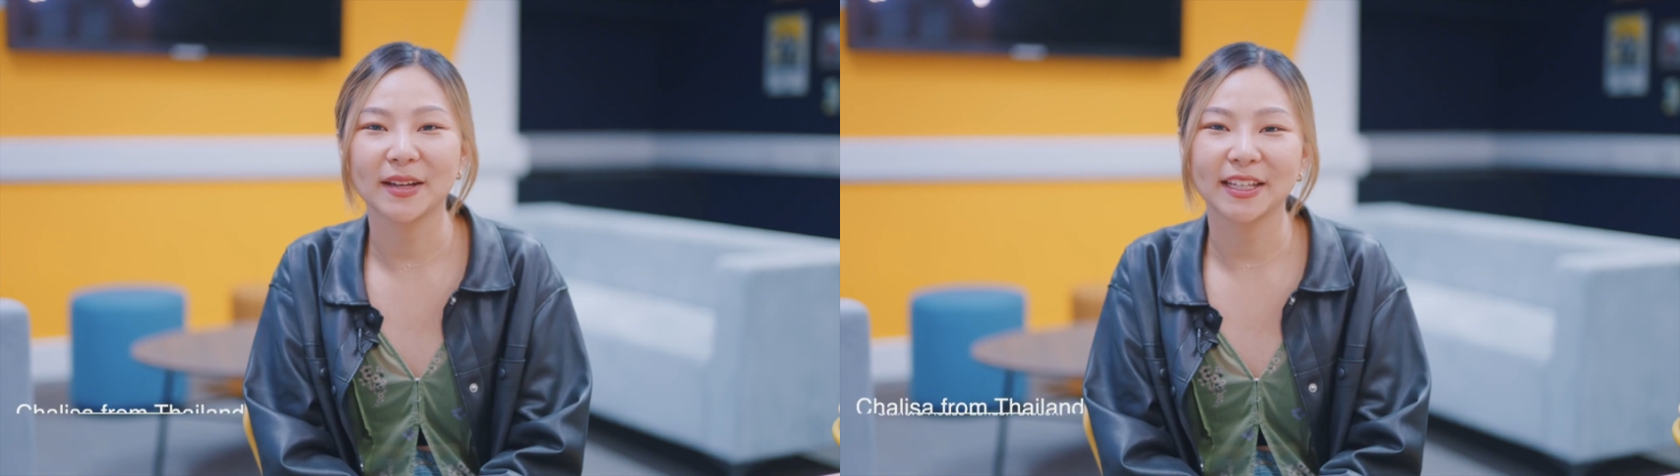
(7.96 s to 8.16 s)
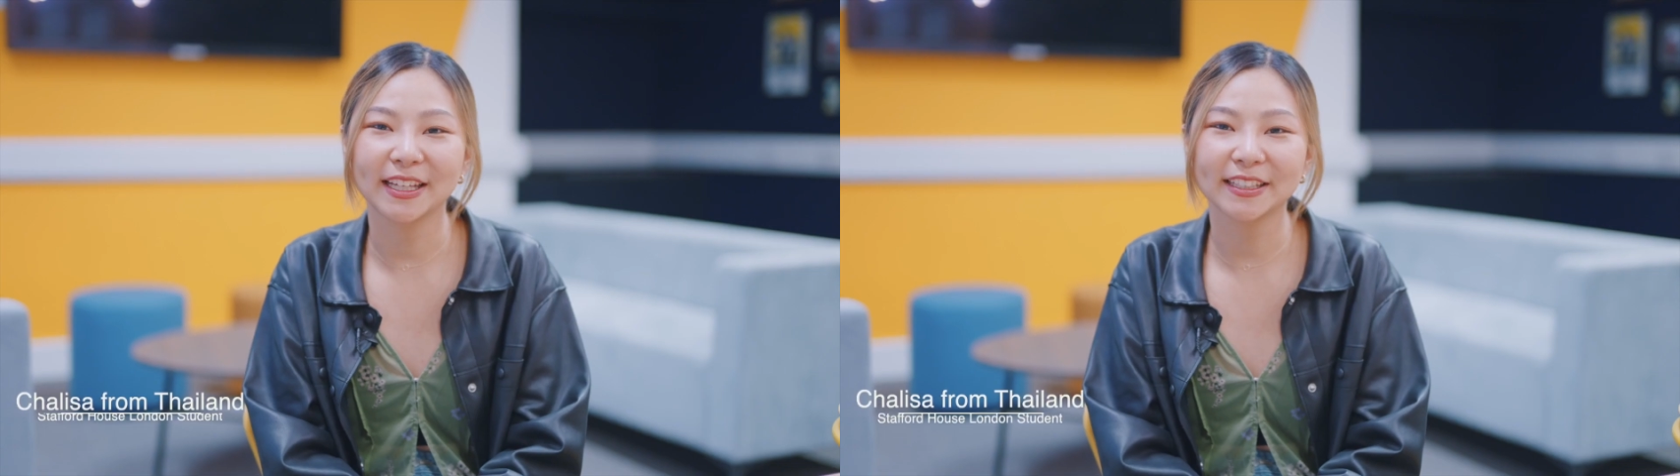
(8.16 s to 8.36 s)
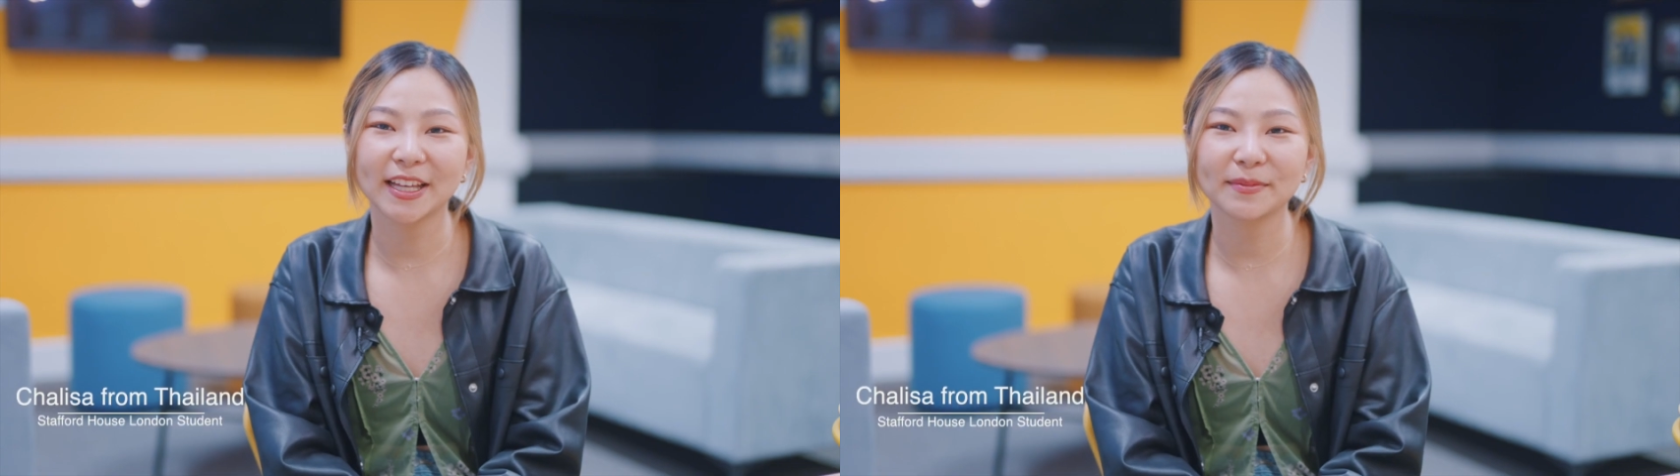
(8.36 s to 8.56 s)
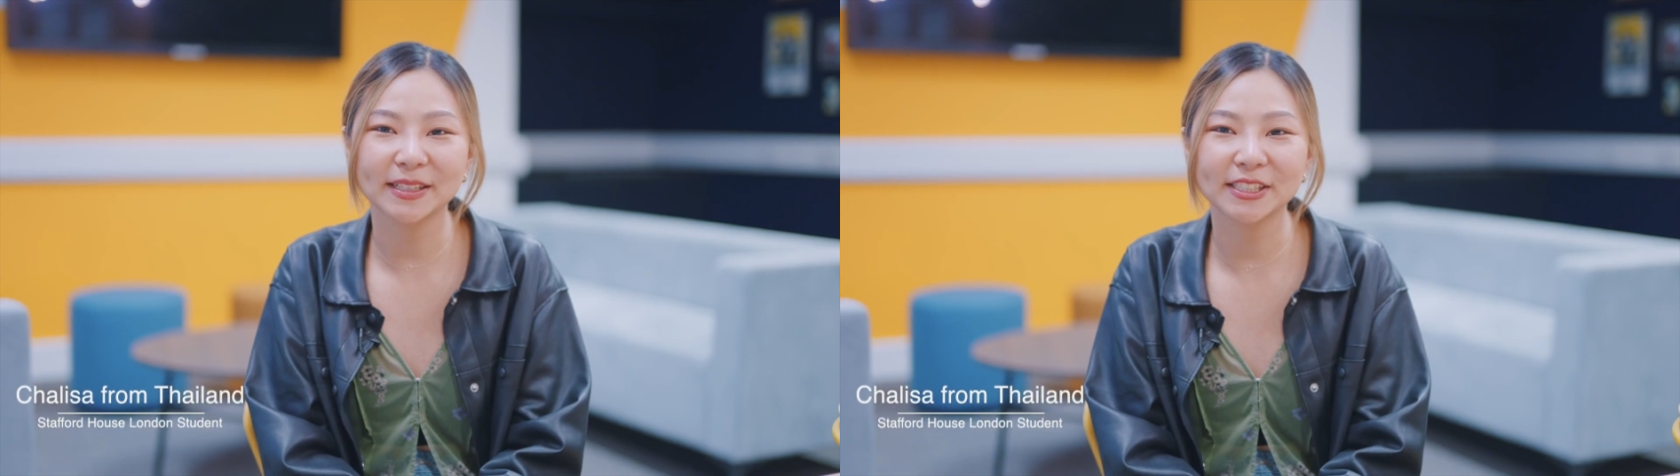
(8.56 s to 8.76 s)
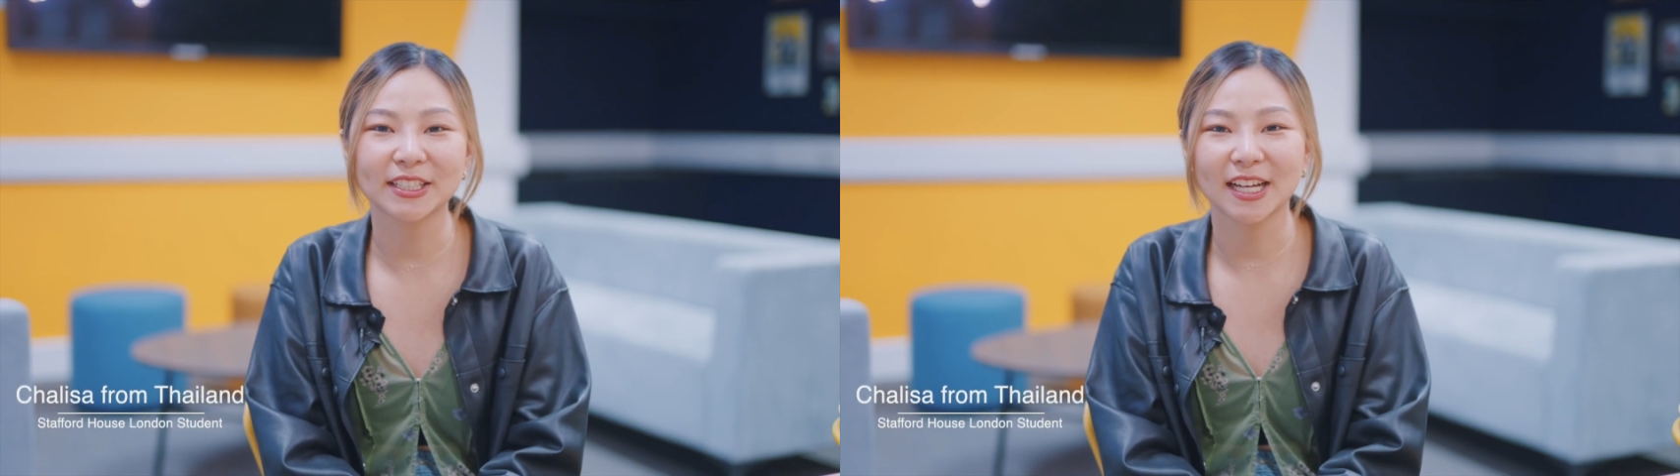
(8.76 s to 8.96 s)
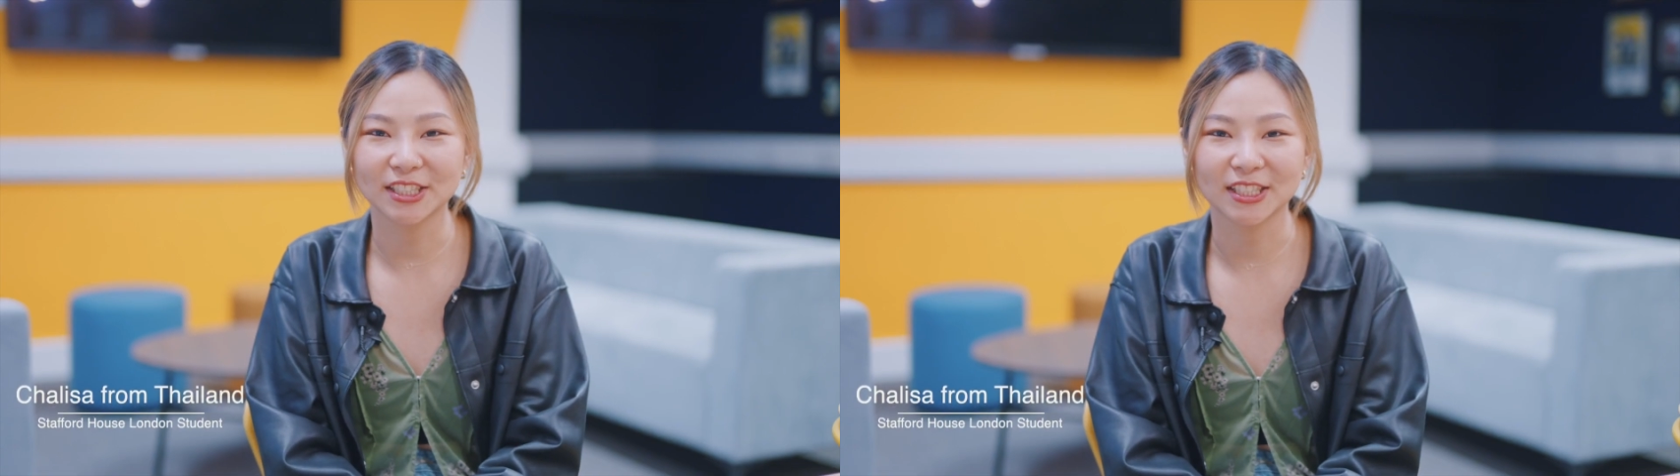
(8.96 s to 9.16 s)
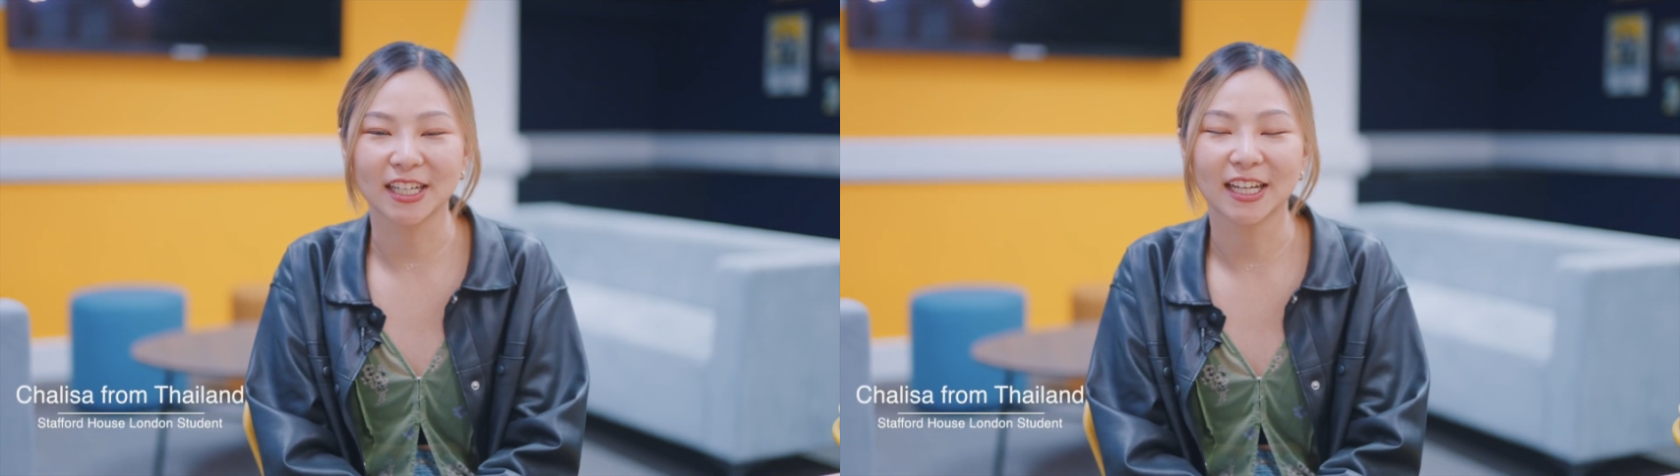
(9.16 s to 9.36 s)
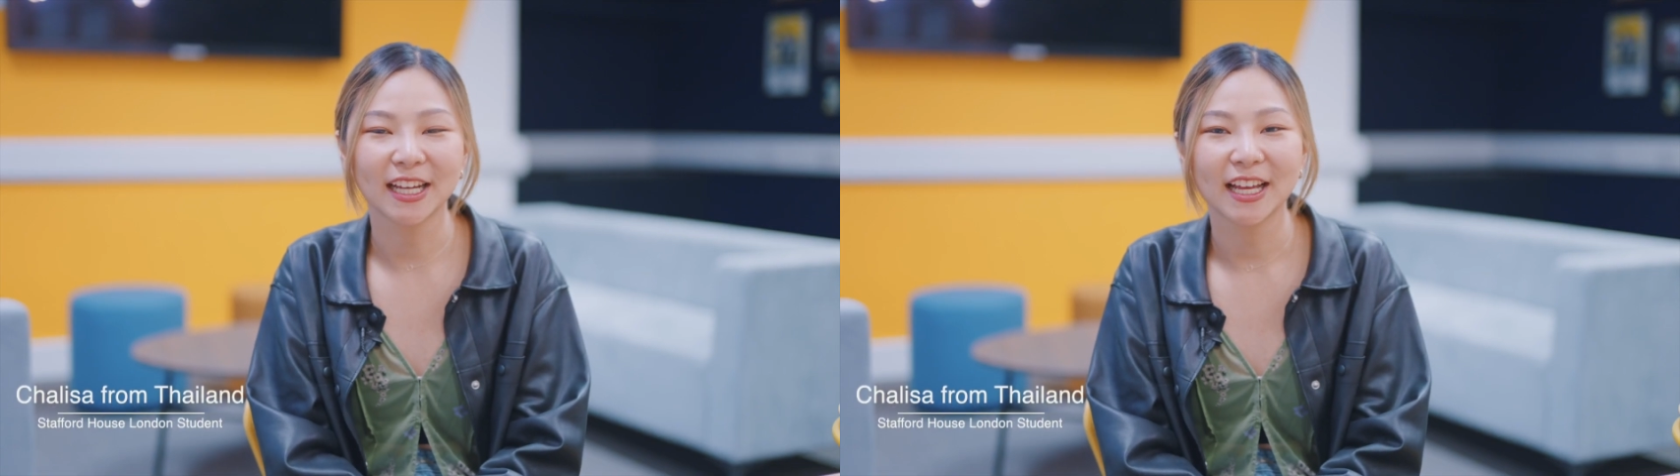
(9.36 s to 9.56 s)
My nickname is Chacha.